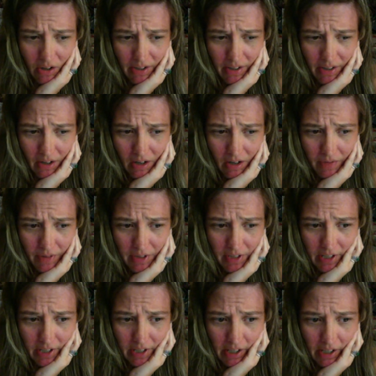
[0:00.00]
and off. It's
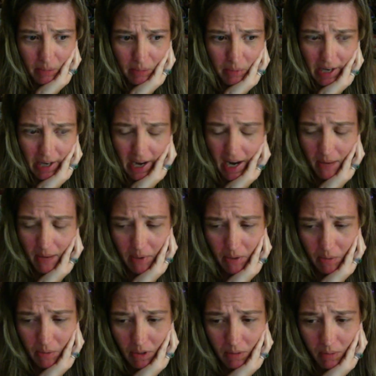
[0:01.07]
like I can be happy
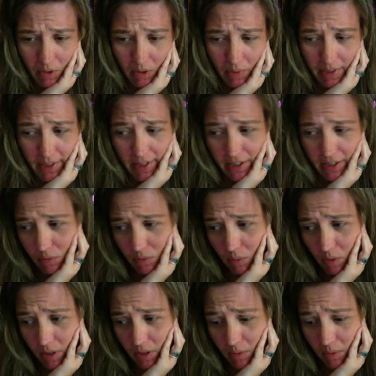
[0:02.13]
one moment, next
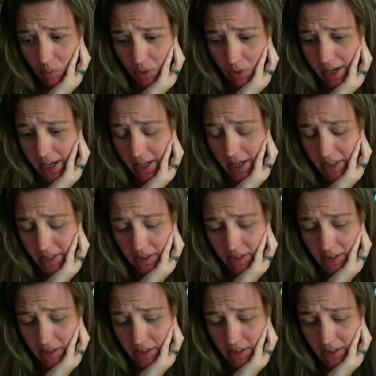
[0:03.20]
moment I'm depressed,